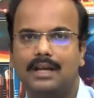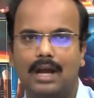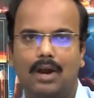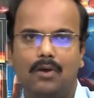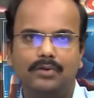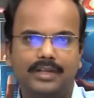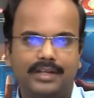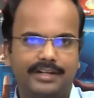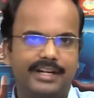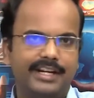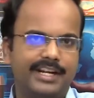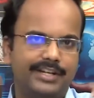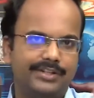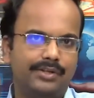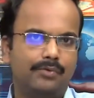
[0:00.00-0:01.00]
how the
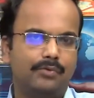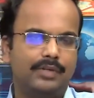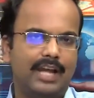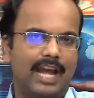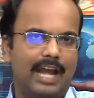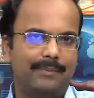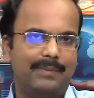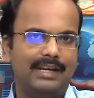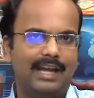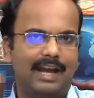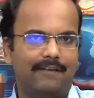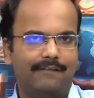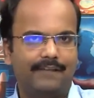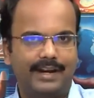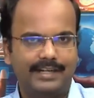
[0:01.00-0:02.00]
radiation would have been
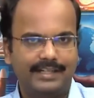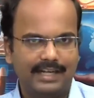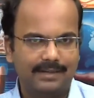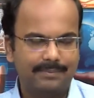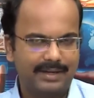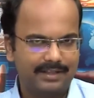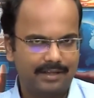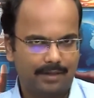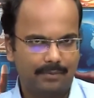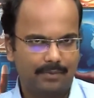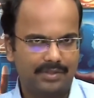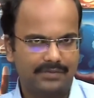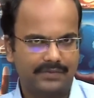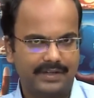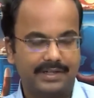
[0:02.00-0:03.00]
affected by the
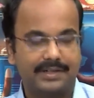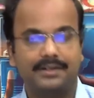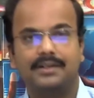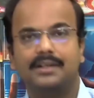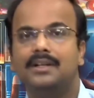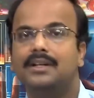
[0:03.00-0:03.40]
atmosphere.